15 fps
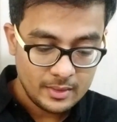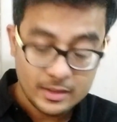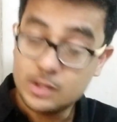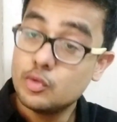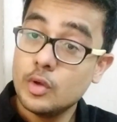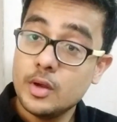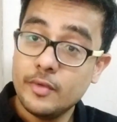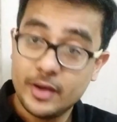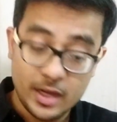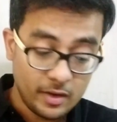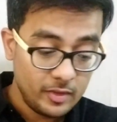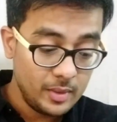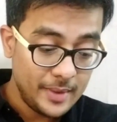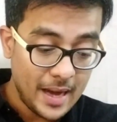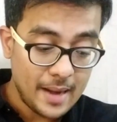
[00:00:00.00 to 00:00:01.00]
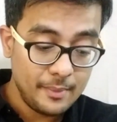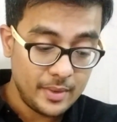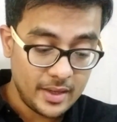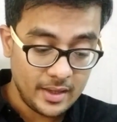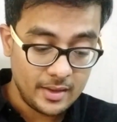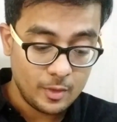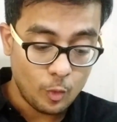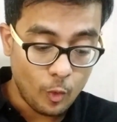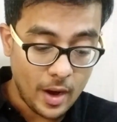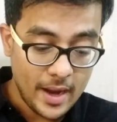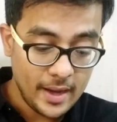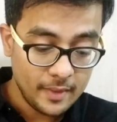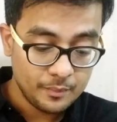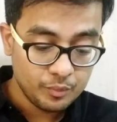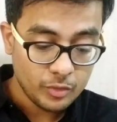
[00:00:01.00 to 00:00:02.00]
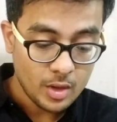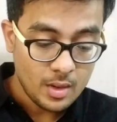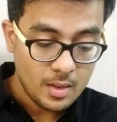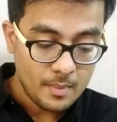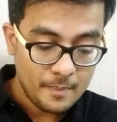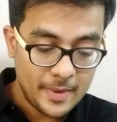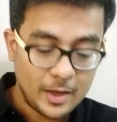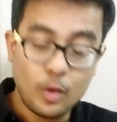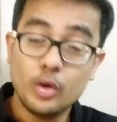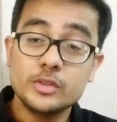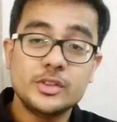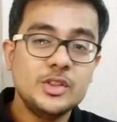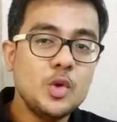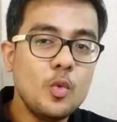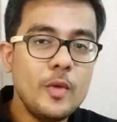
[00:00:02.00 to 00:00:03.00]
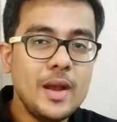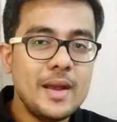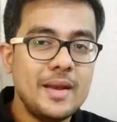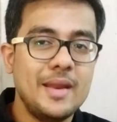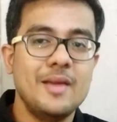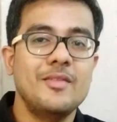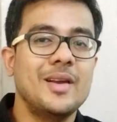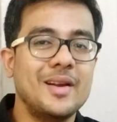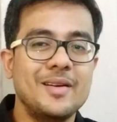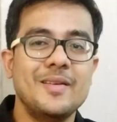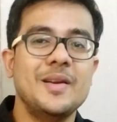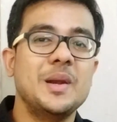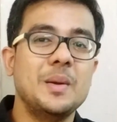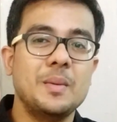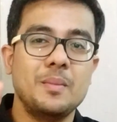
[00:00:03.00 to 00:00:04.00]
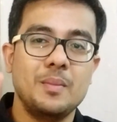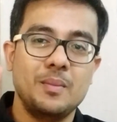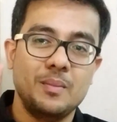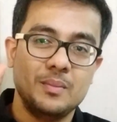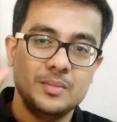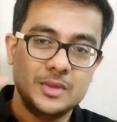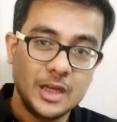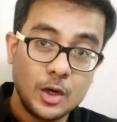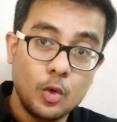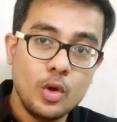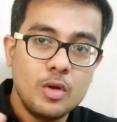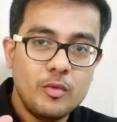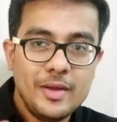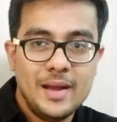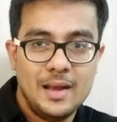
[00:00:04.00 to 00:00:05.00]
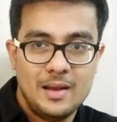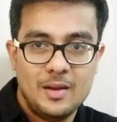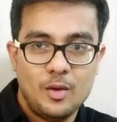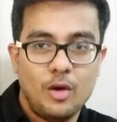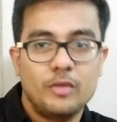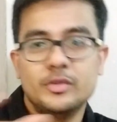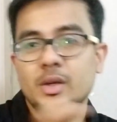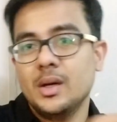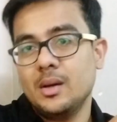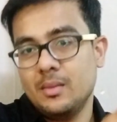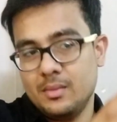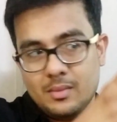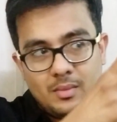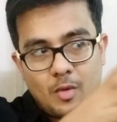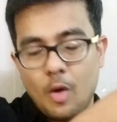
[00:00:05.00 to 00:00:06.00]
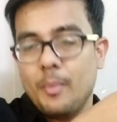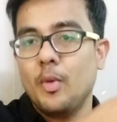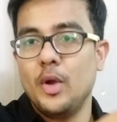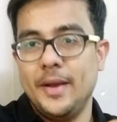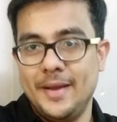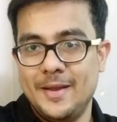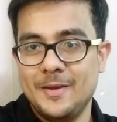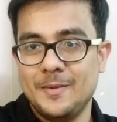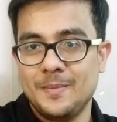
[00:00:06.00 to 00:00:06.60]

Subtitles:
This victory will be empty. Why? Because you will never earn the goodwill of the opponent.